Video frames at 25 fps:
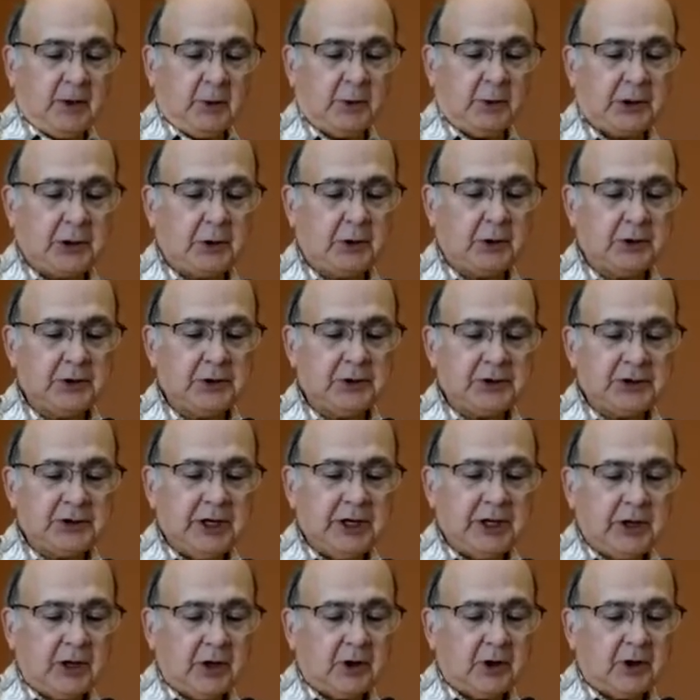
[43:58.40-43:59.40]
We couldn't
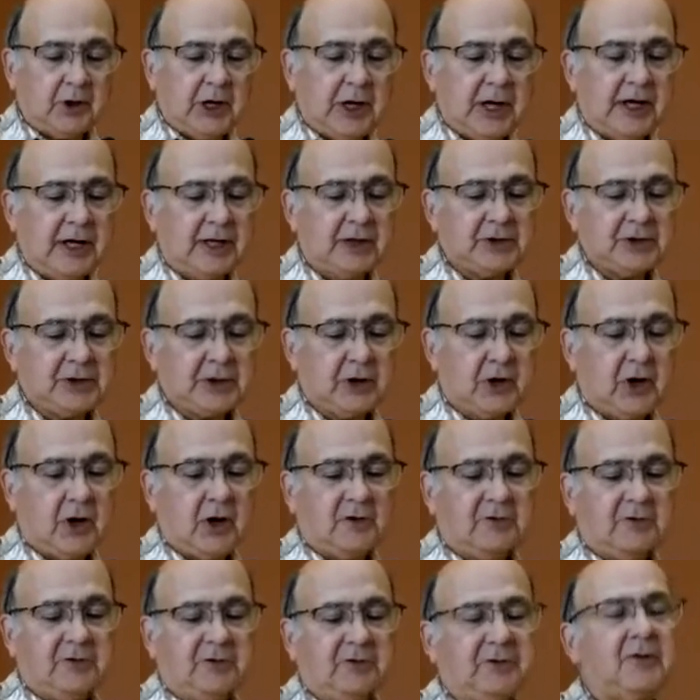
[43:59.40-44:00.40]
take our eyes
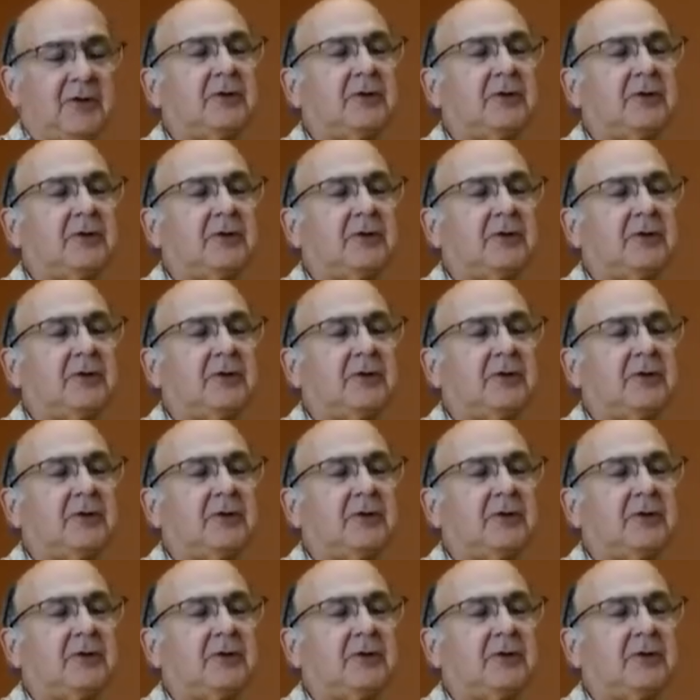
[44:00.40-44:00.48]
off.